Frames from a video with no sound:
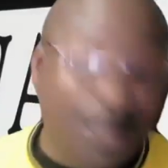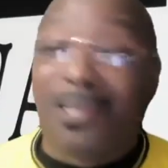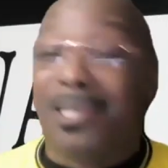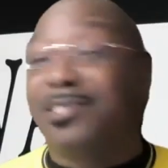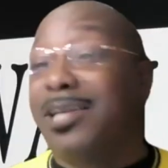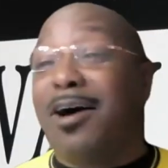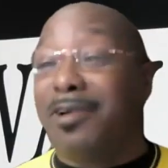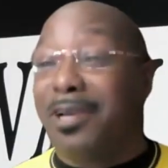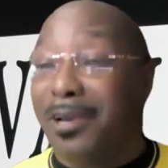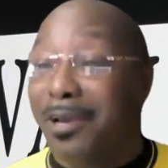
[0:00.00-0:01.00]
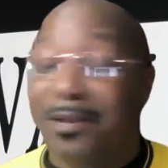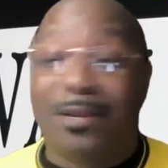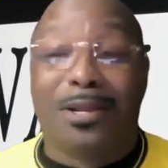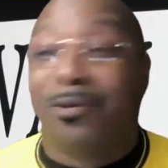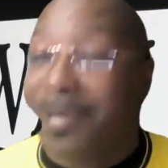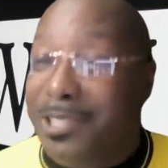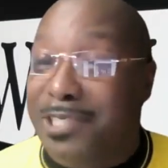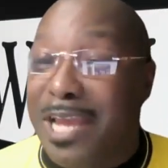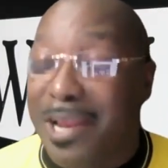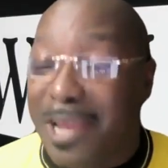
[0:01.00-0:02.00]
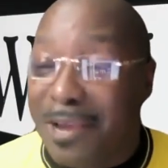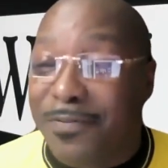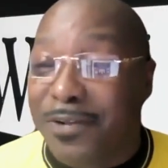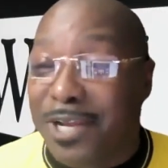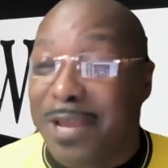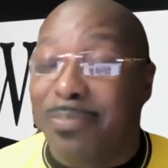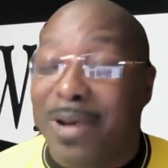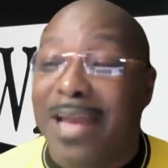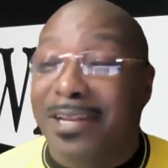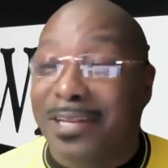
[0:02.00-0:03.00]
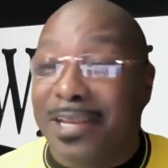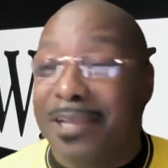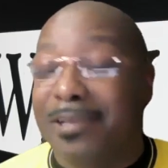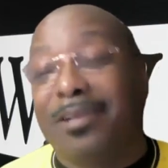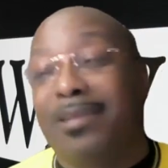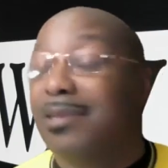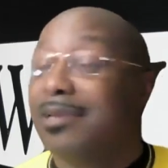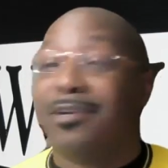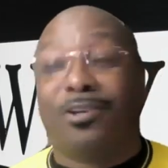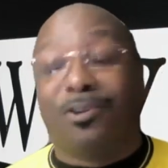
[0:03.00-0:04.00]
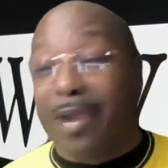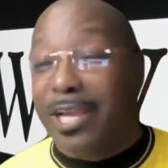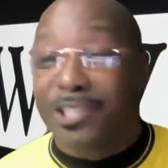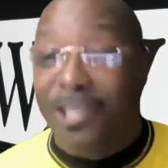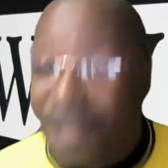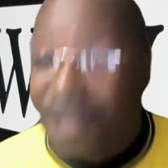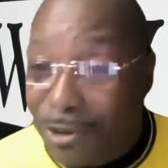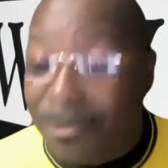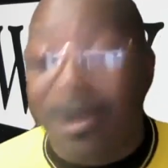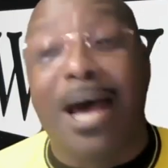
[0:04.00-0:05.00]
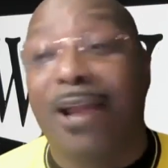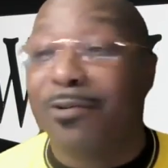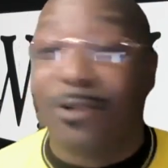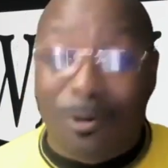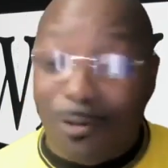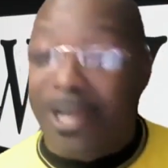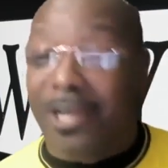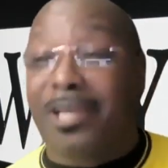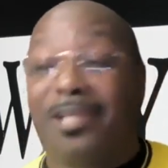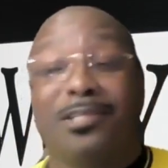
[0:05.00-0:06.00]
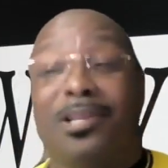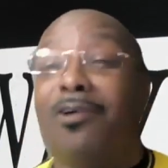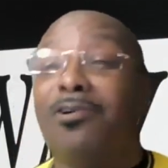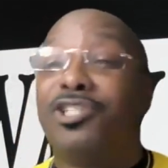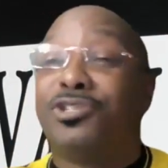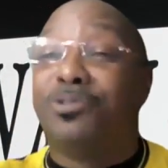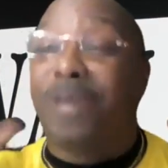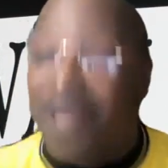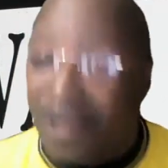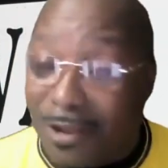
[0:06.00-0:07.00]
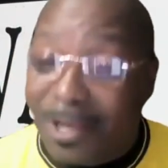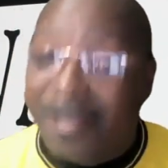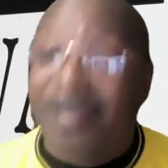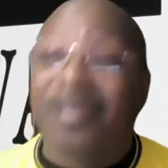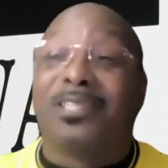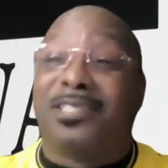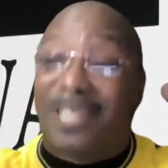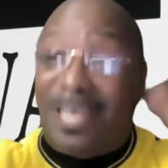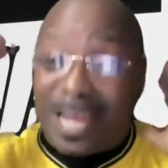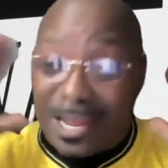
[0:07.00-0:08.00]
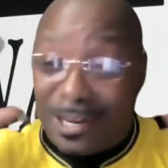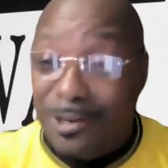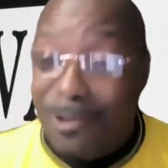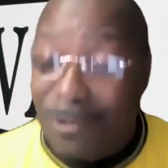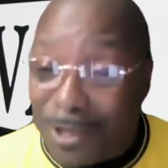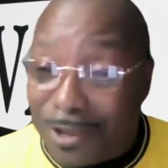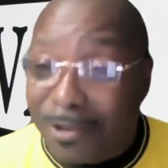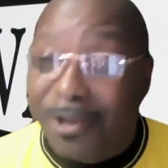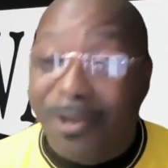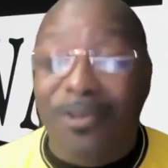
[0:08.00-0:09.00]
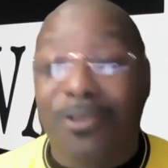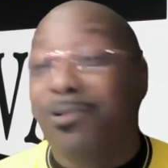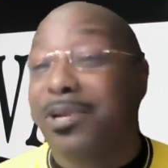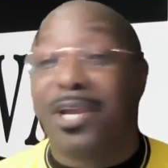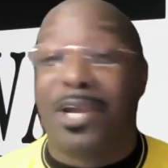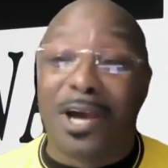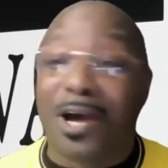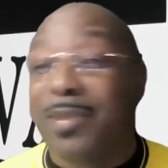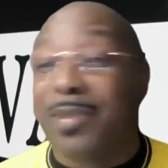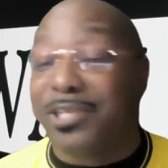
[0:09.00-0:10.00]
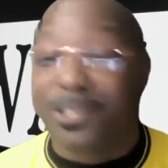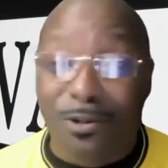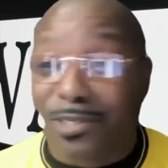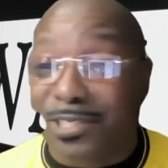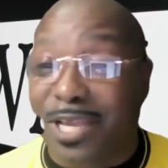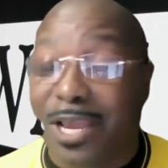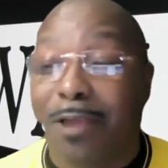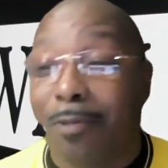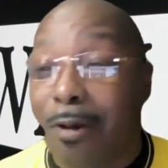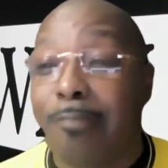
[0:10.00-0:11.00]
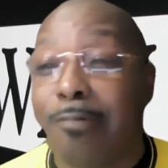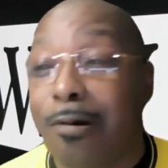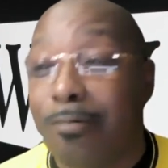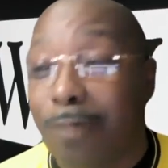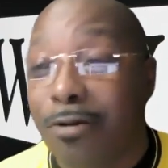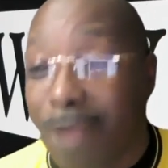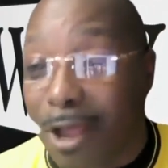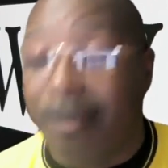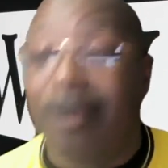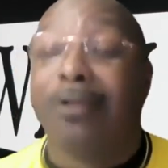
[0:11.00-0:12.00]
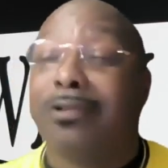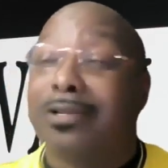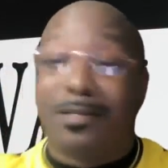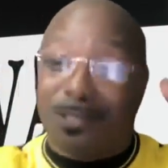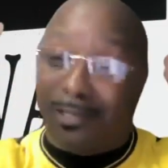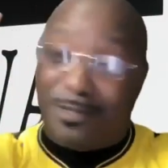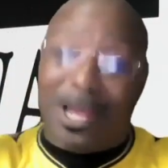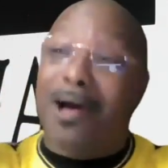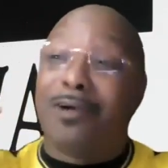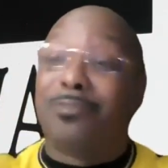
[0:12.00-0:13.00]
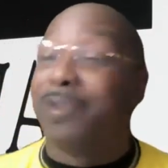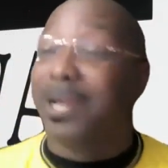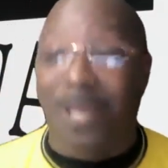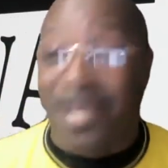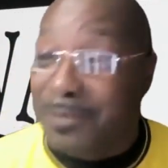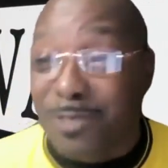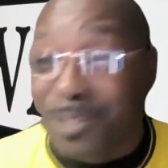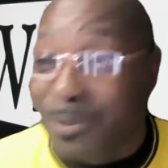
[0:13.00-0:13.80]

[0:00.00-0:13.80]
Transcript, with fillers: it's all good. What's that? Epident, polydent, crazy glue? I don't know what it is. Long as you hear to say hallelujah, you can gum it too and say hallelujah. Listen, y'all better give him some